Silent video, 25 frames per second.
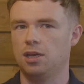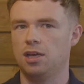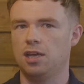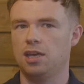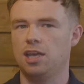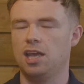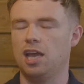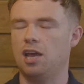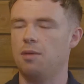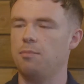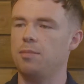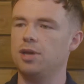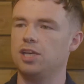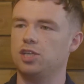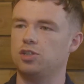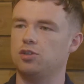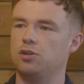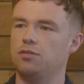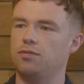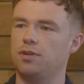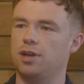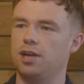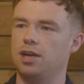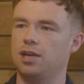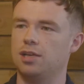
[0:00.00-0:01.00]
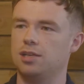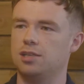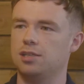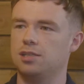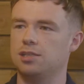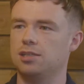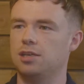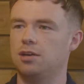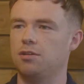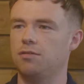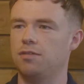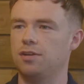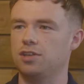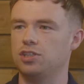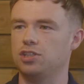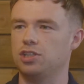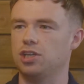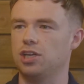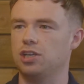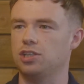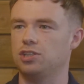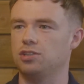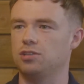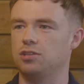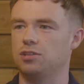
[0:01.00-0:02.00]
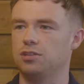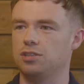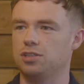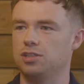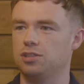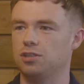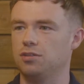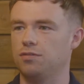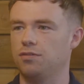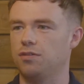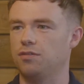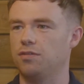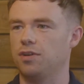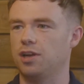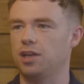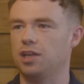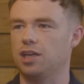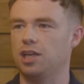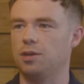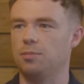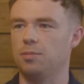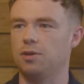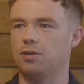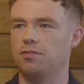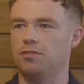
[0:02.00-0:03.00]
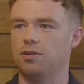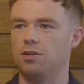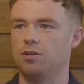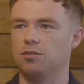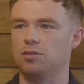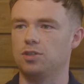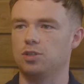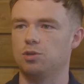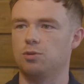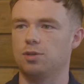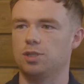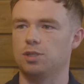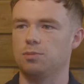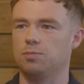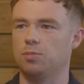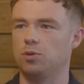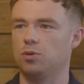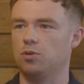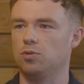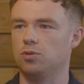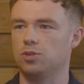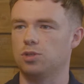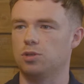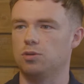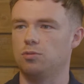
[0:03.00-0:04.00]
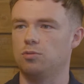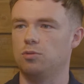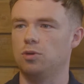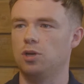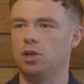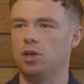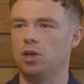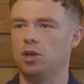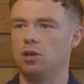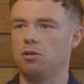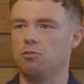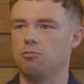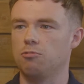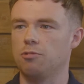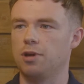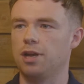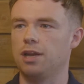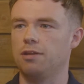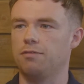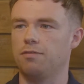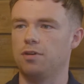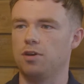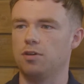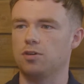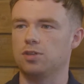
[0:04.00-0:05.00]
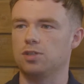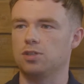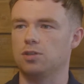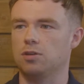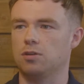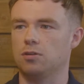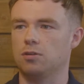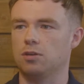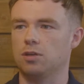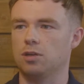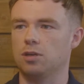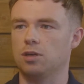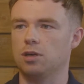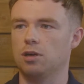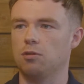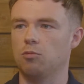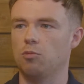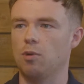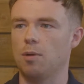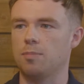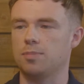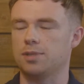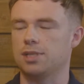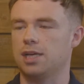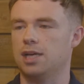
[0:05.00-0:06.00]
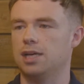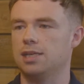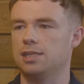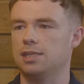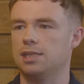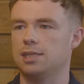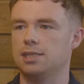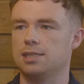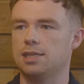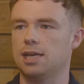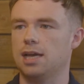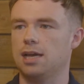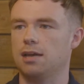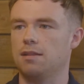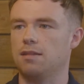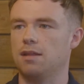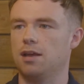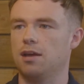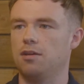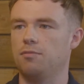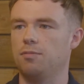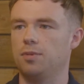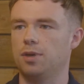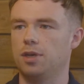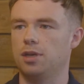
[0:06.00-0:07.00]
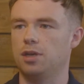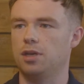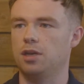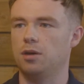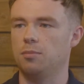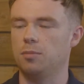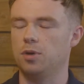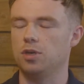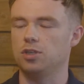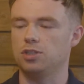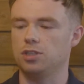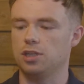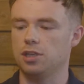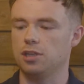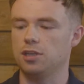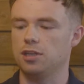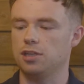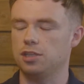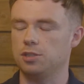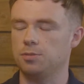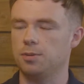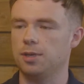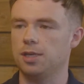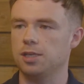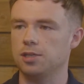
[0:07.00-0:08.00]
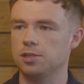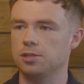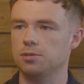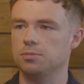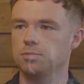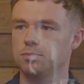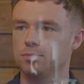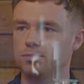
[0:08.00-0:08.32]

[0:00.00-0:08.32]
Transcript: yeah, a mixture of like self-educational and stuff of like keeping afloat on Twitter, but also really focused on websites and tech that have been emerging in the space.